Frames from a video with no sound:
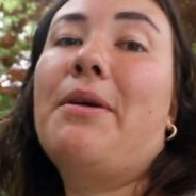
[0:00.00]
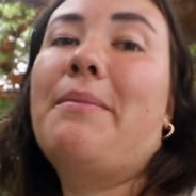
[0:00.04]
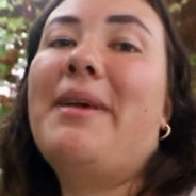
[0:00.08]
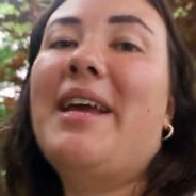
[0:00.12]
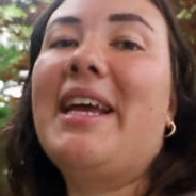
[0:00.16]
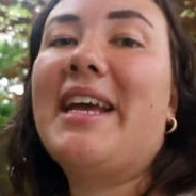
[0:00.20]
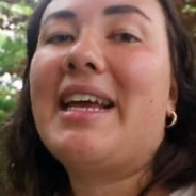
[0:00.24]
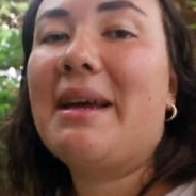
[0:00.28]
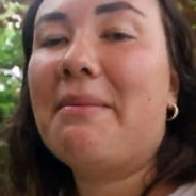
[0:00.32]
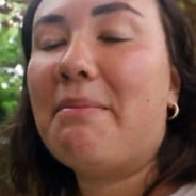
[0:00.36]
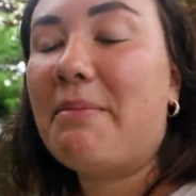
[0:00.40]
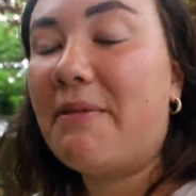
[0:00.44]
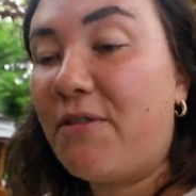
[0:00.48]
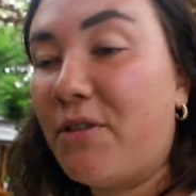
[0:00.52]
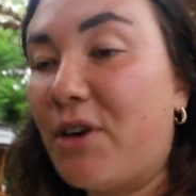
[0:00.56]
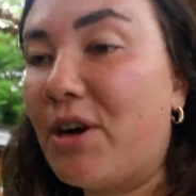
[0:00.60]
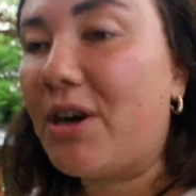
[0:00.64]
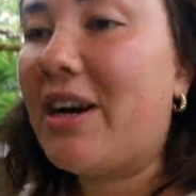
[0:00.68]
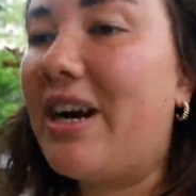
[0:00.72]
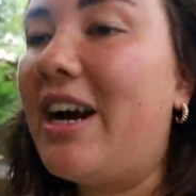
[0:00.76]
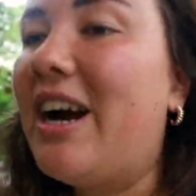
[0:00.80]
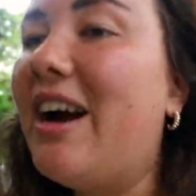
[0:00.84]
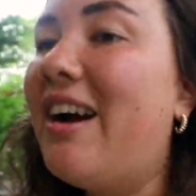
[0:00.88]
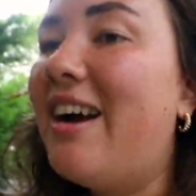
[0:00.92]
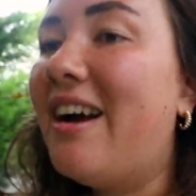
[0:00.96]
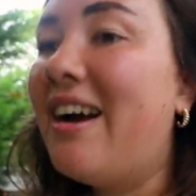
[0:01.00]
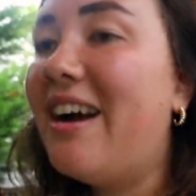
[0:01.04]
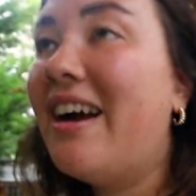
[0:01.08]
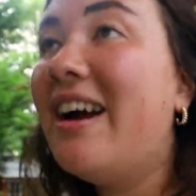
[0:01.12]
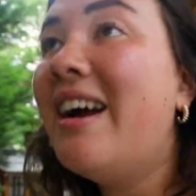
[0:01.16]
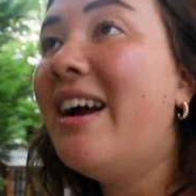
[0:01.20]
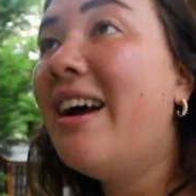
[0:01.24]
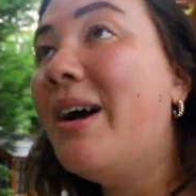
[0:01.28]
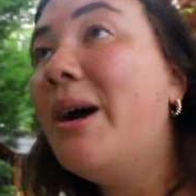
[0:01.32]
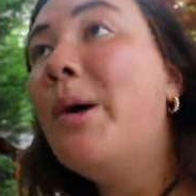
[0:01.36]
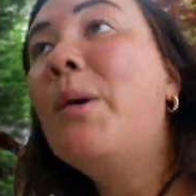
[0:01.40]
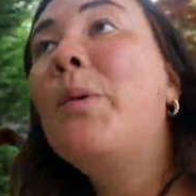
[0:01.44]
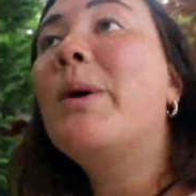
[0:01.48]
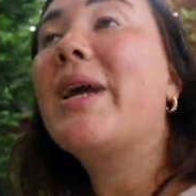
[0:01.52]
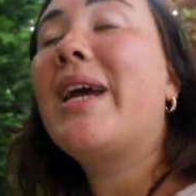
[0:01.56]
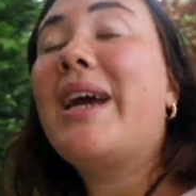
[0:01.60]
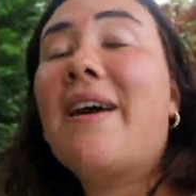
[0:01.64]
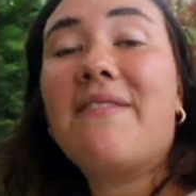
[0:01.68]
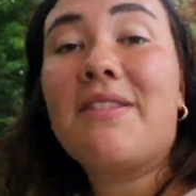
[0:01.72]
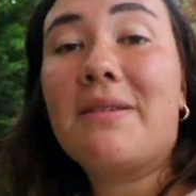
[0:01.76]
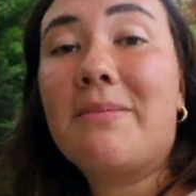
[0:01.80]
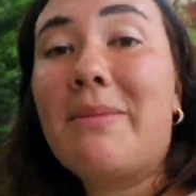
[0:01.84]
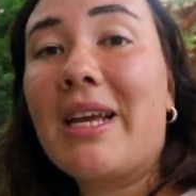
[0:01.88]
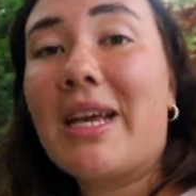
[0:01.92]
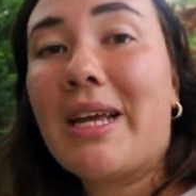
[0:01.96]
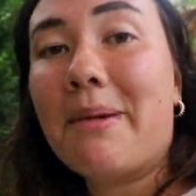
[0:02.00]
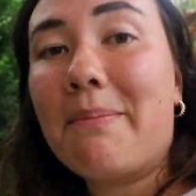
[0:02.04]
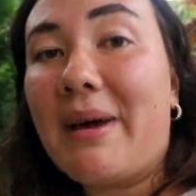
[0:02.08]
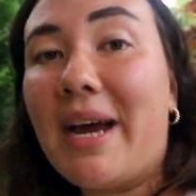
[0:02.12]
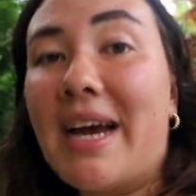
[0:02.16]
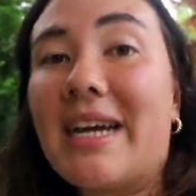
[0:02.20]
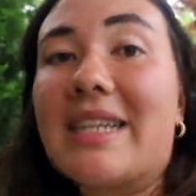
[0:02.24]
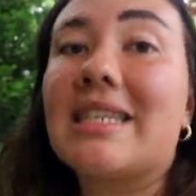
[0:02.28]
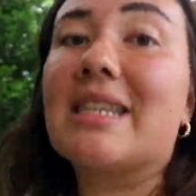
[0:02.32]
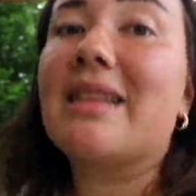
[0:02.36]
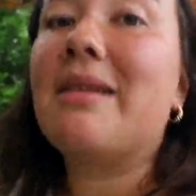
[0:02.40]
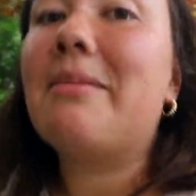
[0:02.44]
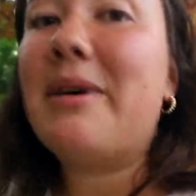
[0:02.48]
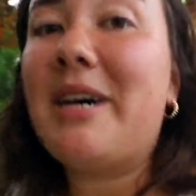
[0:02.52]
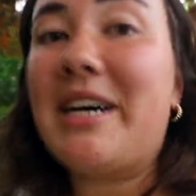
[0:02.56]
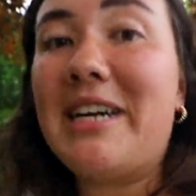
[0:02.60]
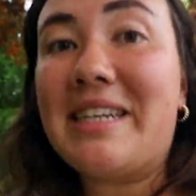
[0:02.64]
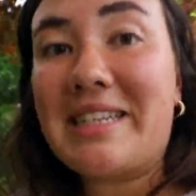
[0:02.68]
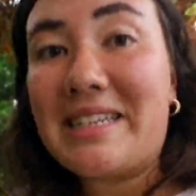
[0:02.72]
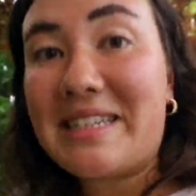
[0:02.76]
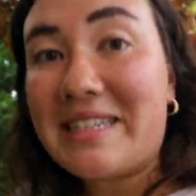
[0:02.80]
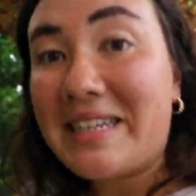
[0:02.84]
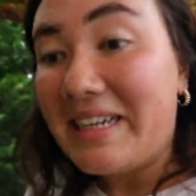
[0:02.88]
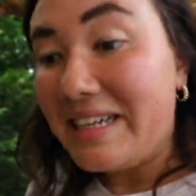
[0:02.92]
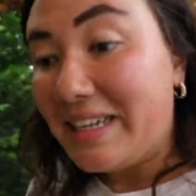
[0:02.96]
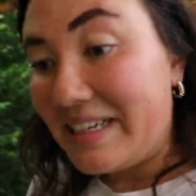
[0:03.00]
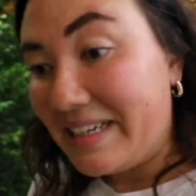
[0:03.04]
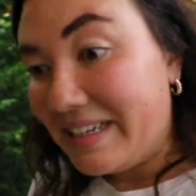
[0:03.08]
make it before we have to make it back to the bus.